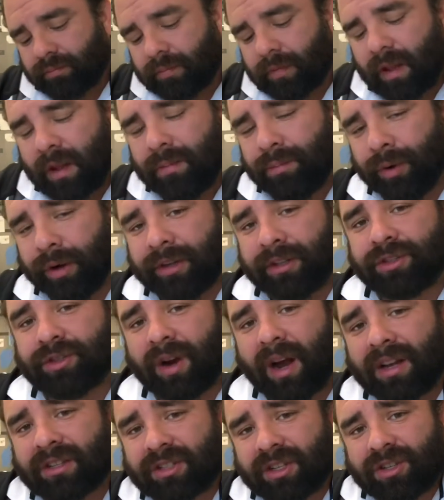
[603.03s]
Britain
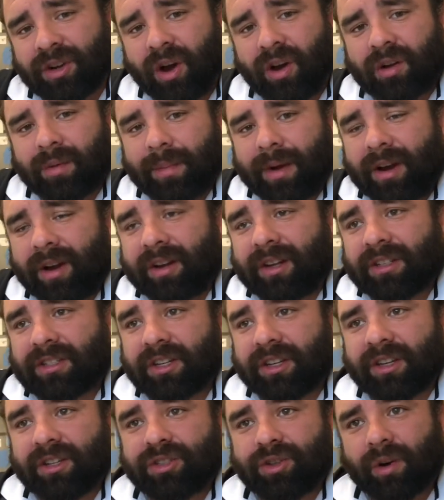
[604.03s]
tries to talk Americans
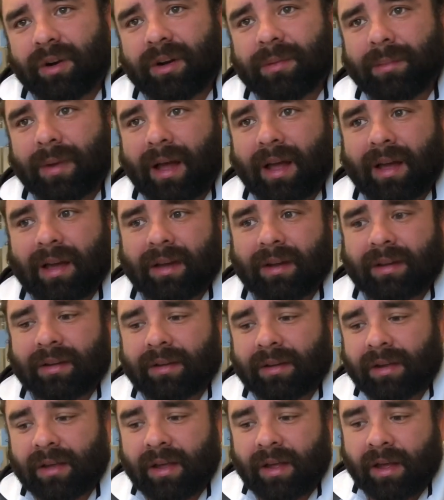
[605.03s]
into joining by
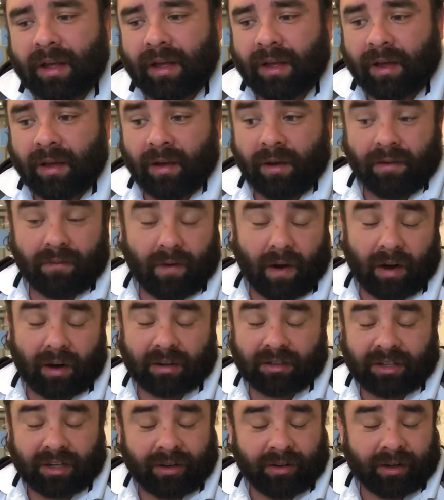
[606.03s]

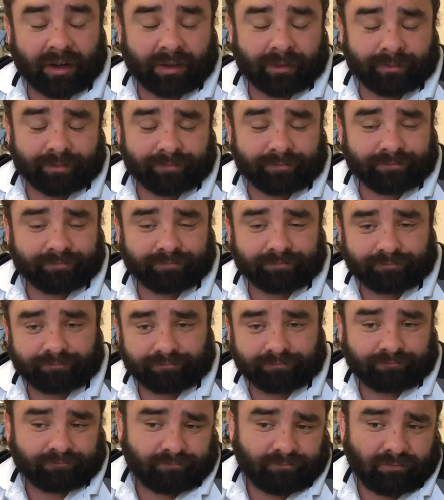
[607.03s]
volunteering.
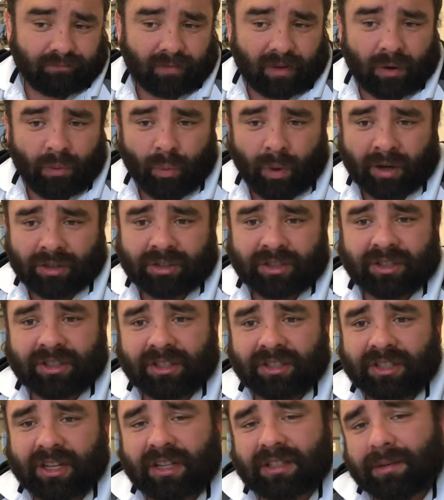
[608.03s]

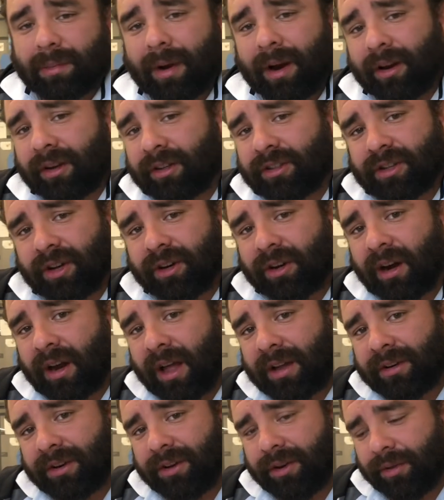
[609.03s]
Washington says Americans aren't
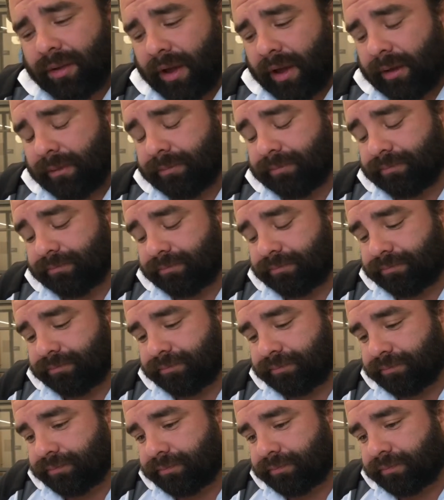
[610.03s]
allowed to do that.
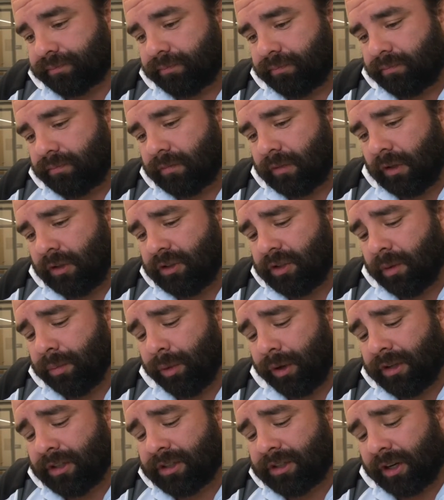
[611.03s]
So
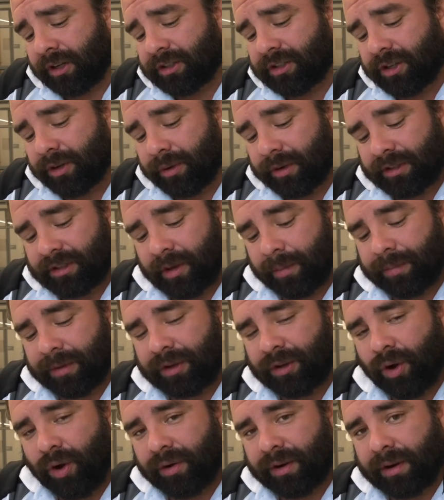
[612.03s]
Britain starts doing something
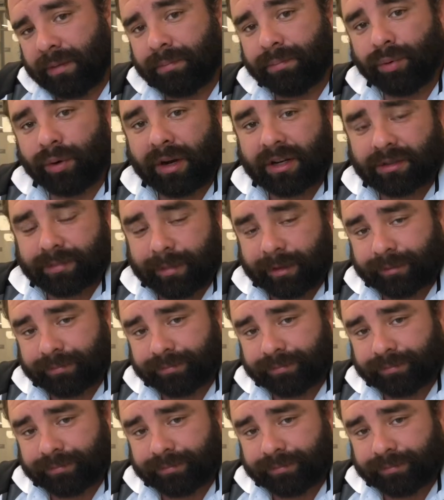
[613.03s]
called impressment.